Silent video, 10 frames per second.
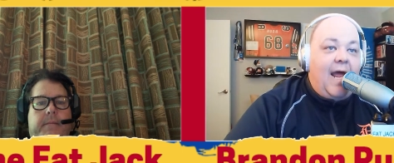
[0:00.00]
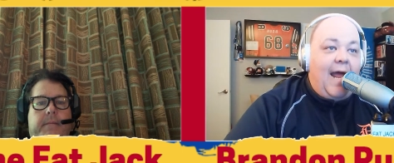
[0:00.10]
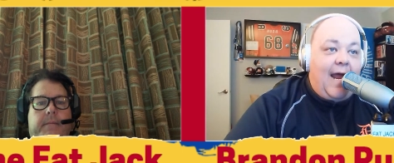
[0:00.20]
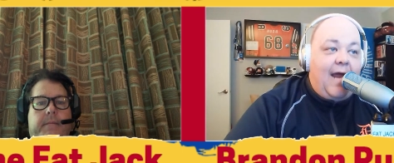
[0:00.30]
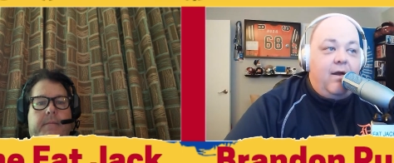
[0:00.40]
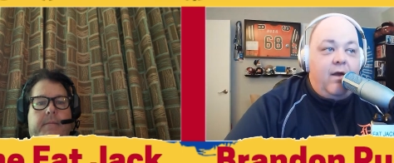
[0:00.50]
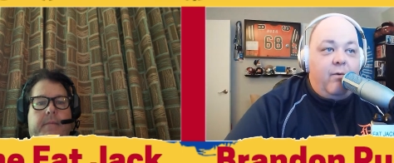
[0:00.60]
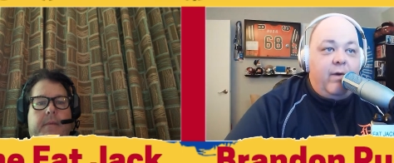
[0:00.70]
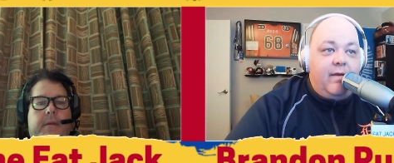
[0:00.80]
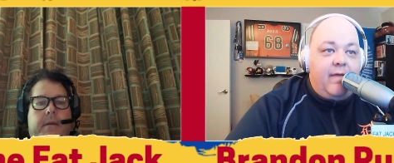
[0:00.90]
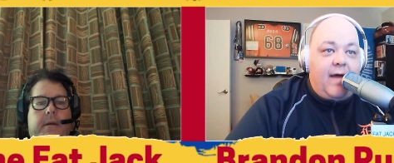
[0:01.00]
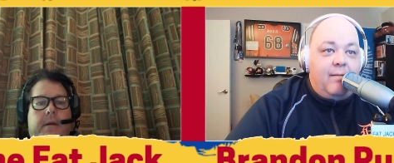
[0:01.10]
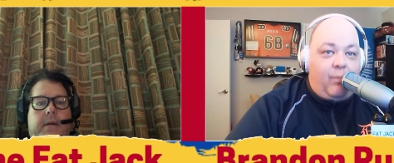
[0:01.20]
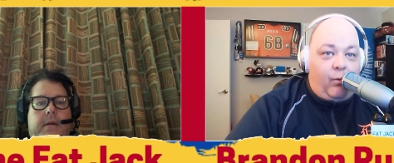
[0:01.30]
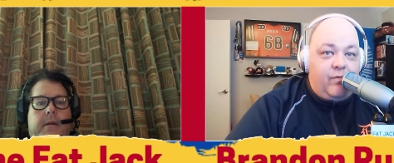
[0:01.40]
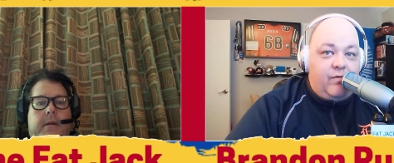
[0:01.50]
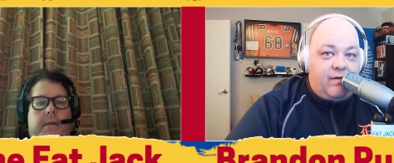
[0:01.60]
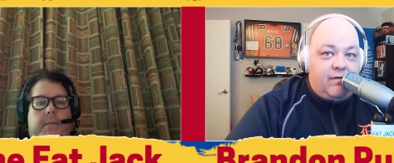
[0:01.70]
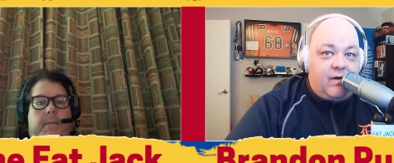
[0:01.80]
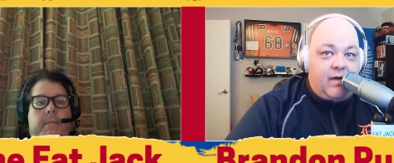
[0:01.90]
Speaker 1: and knowing that bowl
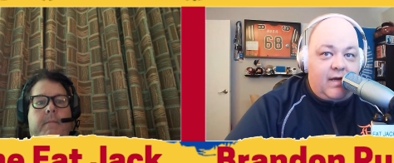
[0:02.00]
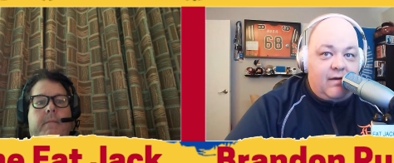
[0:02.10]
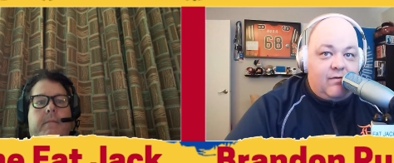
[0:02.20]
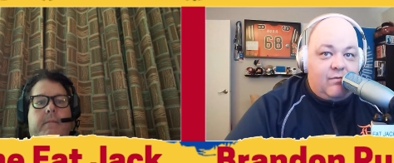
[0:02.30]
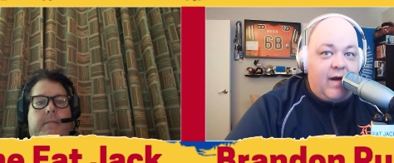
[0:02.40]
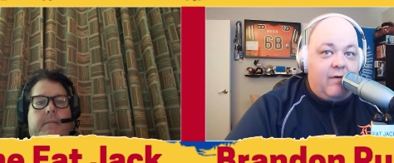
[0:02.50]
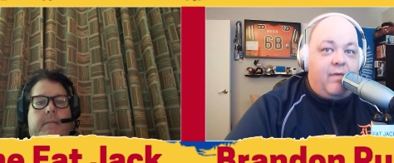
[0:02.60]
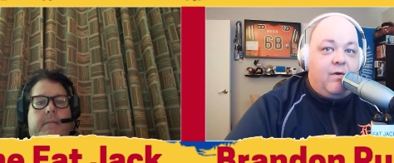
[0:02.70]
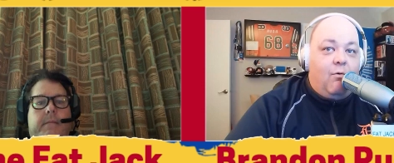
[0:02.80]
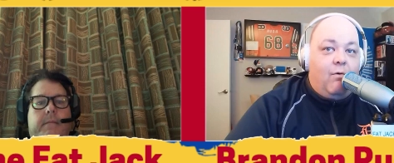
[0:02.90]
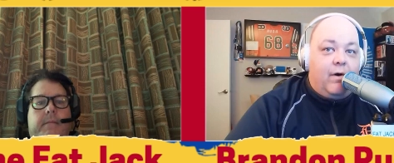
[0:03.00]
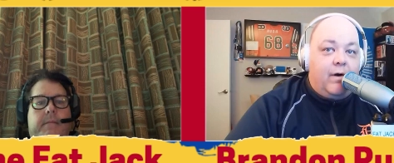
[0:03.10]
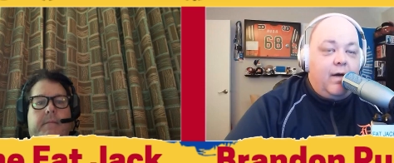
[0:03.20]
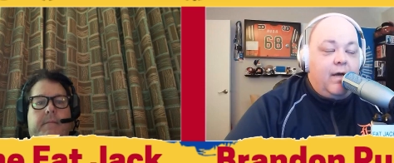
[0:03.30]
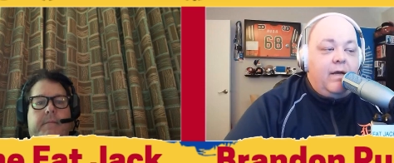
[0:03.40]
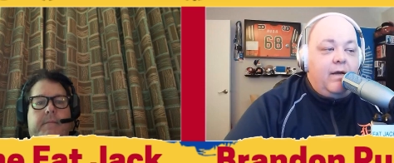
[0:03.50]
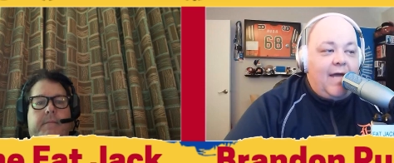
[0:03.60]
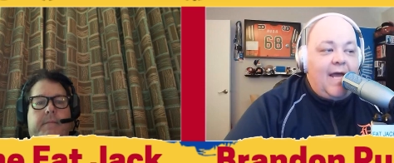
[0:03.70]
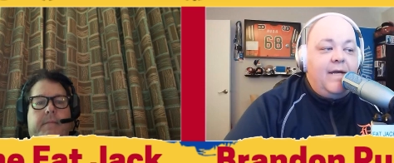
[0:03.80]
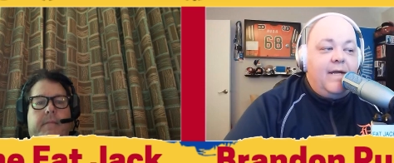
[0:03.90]
season is right around the corner, you
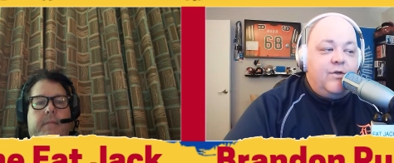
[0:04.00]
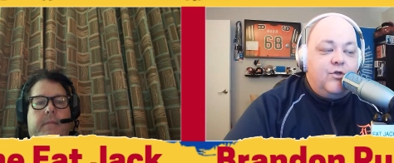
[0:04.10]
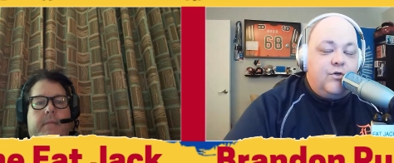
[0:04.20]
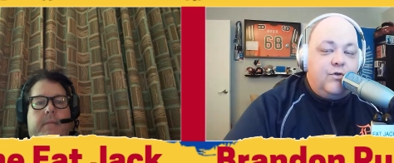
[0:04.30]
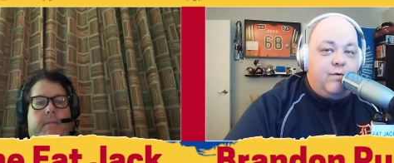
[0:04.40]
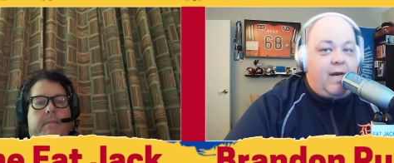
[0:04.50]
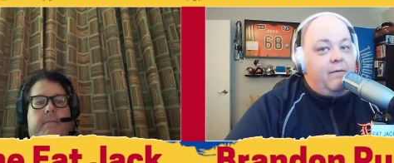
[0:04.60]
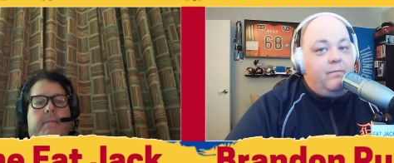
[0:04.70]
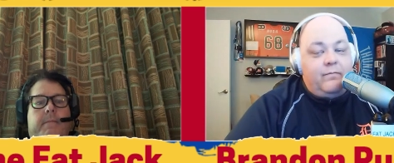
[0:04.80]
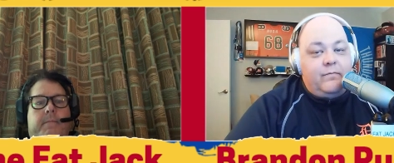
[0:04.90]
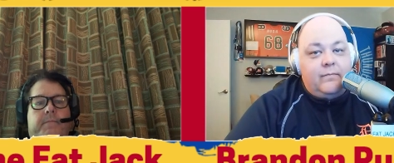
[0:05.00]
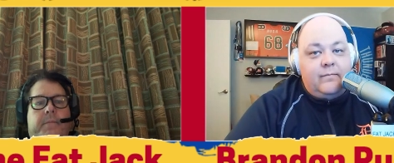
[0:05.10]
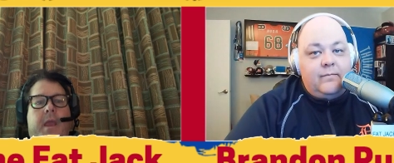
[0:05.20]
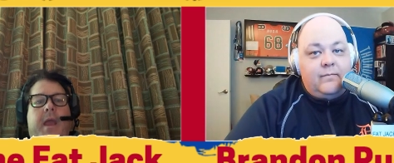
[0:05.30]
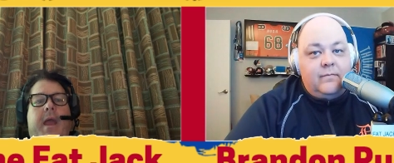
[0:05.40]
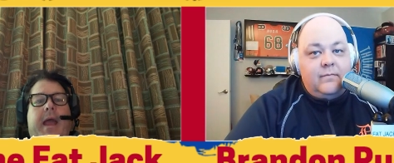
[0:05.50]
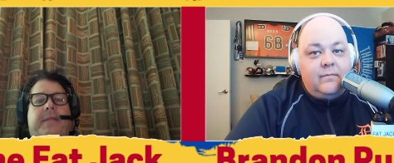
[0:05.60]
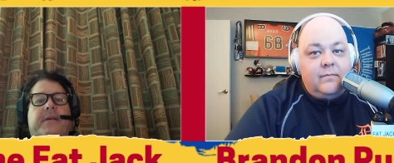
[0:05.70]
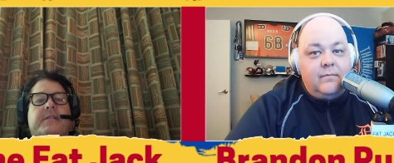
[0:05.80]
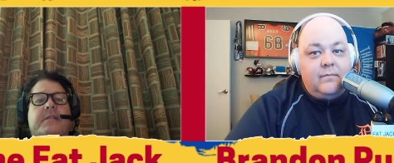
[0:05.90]
can't get too down.
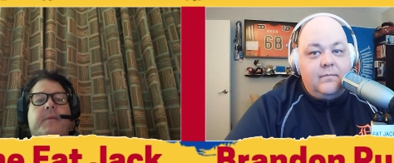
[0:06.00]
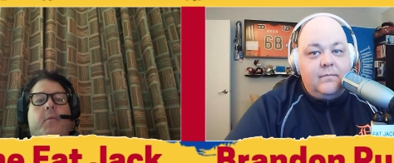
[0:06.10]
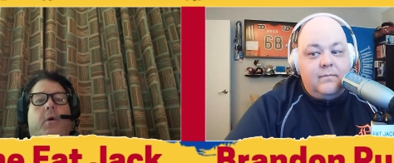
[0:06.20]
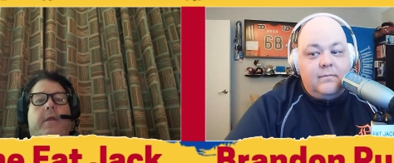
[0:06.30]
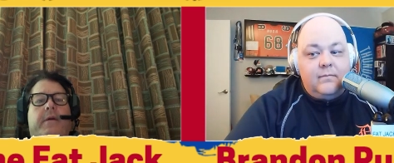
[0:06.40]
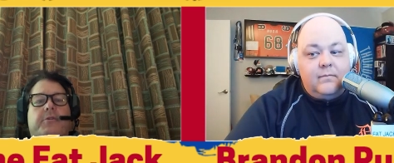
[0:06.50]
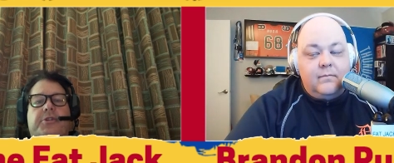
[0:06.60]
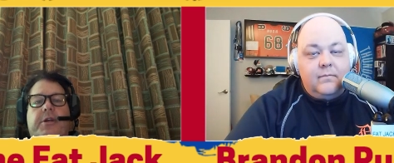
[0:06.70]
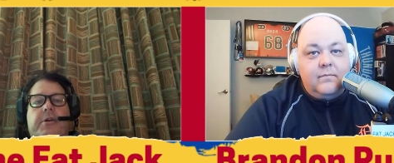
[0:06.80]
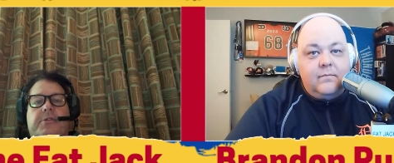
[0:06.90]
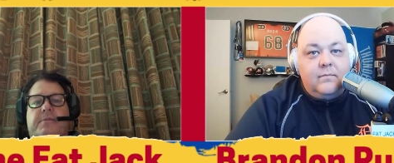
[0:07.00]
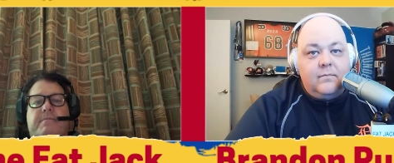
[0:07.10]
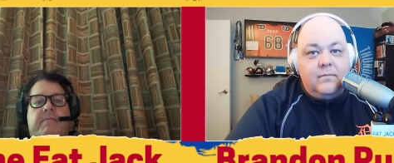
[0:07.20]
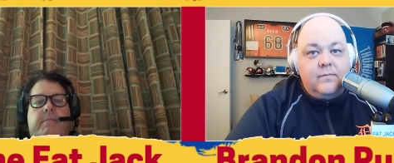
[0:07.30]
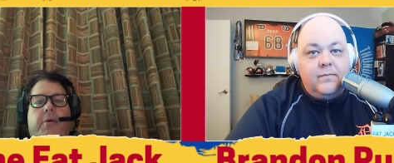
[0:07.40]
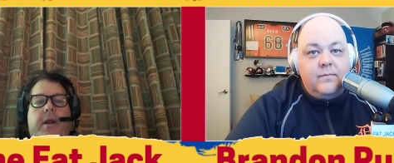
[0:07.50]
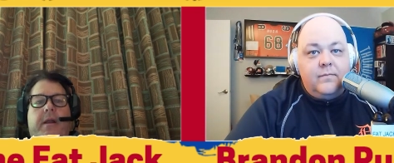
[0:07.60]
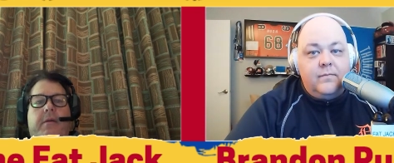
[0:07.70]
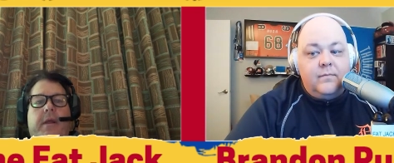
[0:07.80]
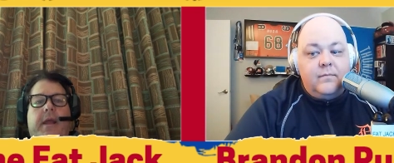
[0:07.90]
Speaker 2: And this has been one of those years
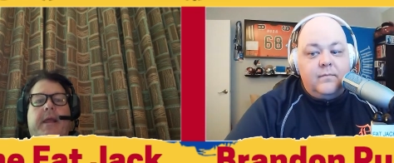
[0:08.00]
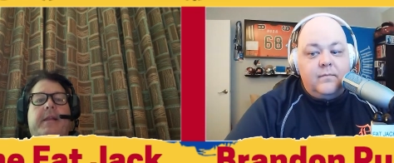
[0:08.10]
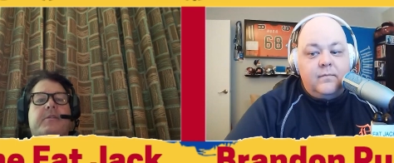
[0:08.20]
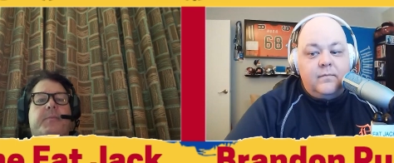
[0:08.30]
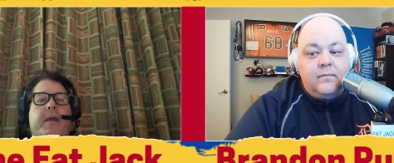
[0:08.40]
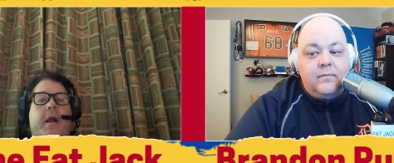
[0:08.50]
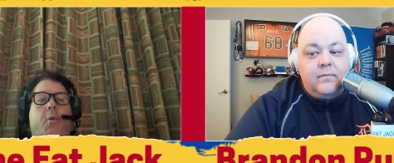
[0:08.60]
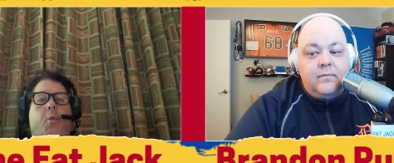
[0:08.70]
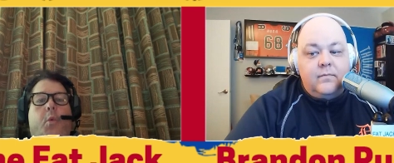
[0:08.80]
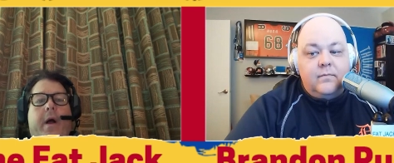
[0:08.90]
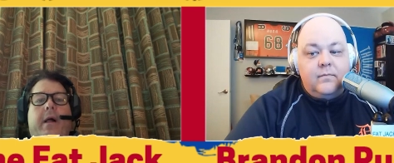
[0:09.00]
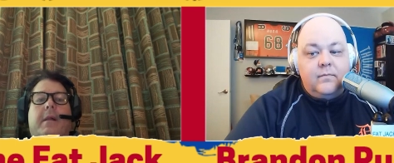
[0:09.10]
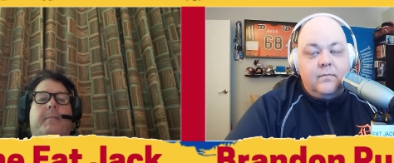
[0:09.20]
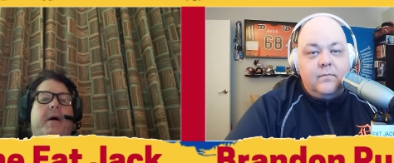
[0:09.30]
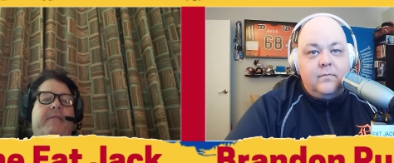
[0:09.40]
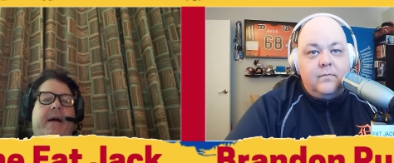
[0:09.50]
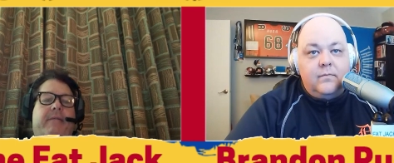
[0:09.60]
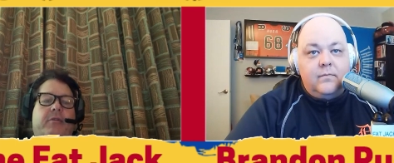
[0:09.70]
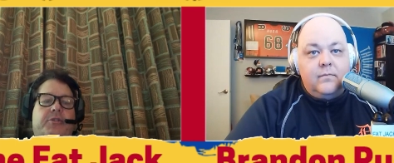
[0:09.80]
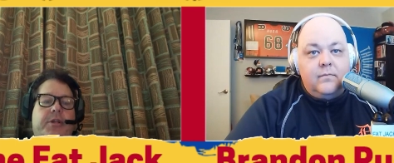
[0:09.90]
Brandon, it, it has been a well above
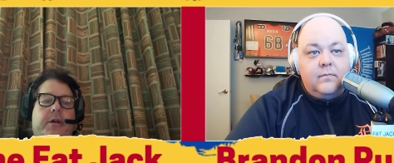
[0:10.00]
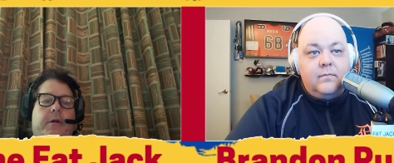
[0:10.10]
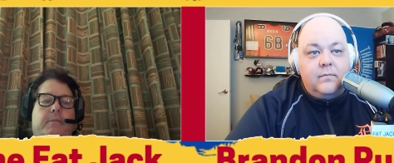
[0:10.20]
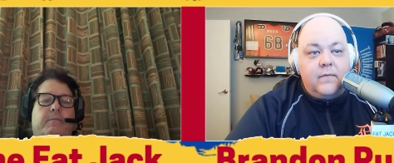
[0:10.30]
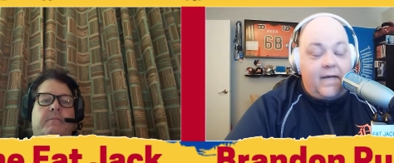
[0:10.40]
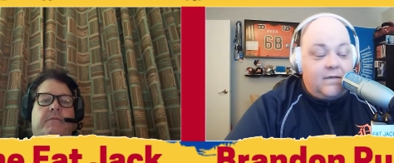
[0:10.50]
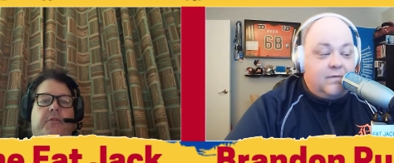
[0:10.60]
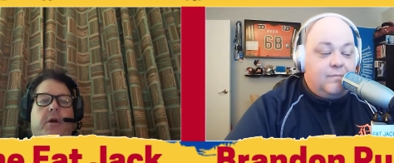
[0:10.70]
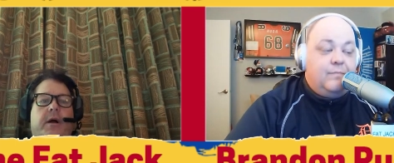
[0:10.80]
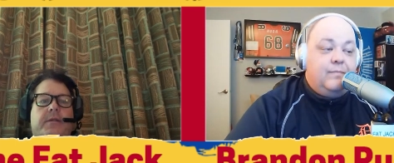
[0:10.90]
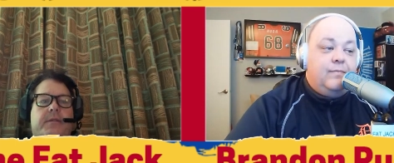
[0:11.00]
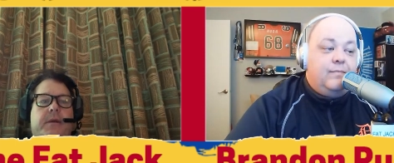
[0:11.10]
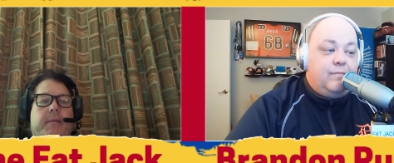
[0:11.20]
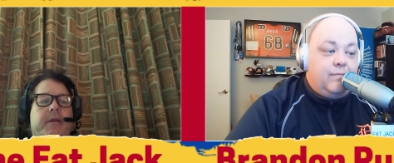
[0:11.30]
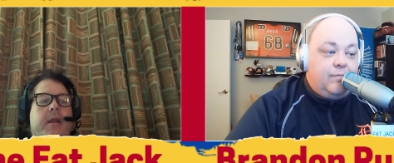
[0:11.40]
average year yes. for us. I mean,